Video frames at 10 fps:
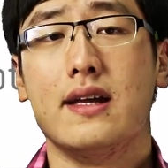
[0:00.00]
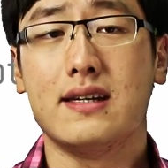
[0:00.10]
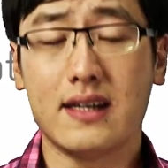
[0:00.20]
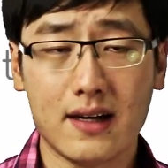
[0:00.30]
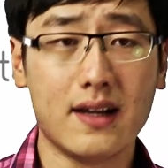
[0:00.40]

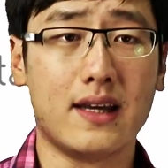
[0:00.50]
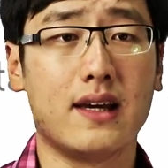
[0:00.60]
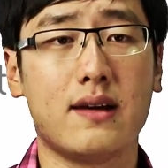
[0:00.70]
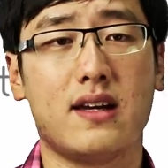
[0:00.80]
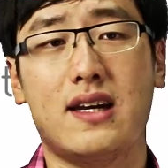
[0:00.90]

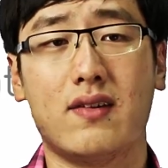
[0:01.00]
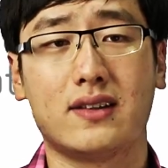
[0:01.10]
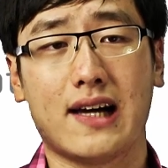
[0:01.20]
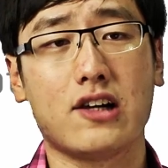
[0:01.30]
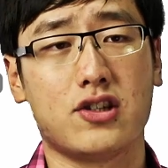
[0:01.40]
Nearly, it
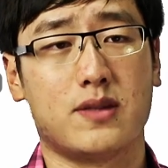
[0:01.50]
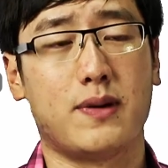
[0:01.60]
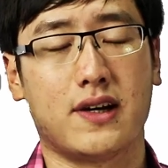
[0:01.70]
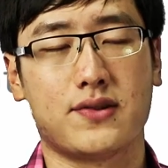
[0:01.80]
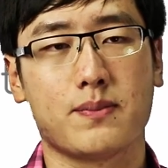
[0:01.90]
never touches
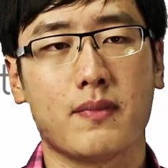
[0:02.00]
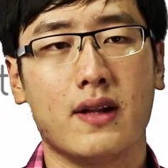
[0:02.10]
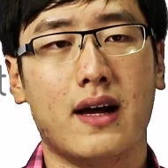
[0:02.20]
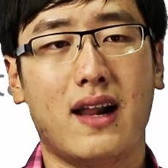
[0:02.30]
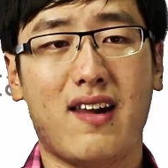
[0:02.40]
because
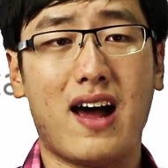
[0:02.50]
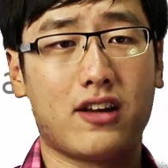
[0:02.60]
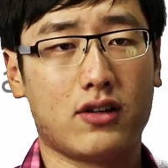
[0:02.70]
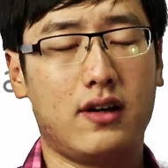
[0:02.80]
a,